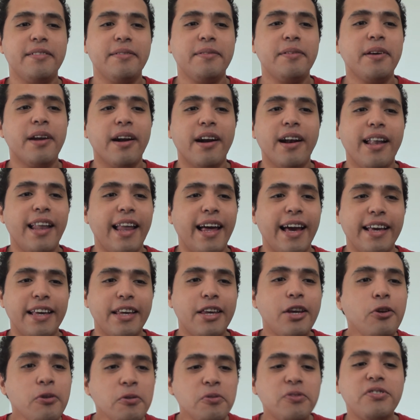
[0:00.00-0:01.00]
there are
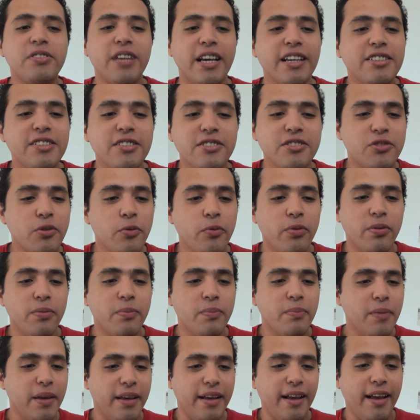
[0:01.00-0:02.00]
like huge sections
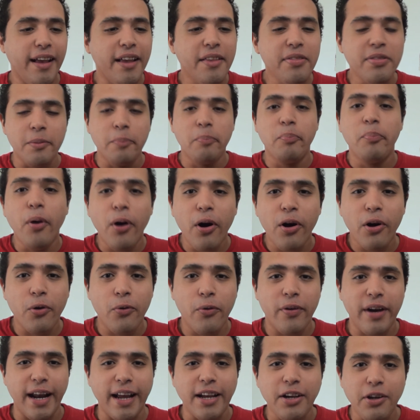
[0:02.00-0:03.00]
in the book
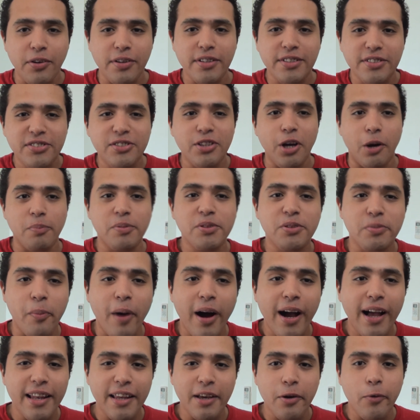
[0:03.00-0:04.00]
where I couldn't stop
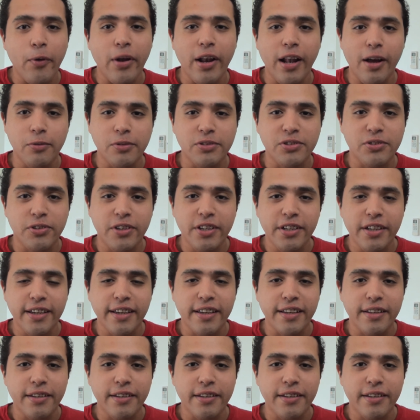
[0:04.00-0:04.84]
smiling while I was reading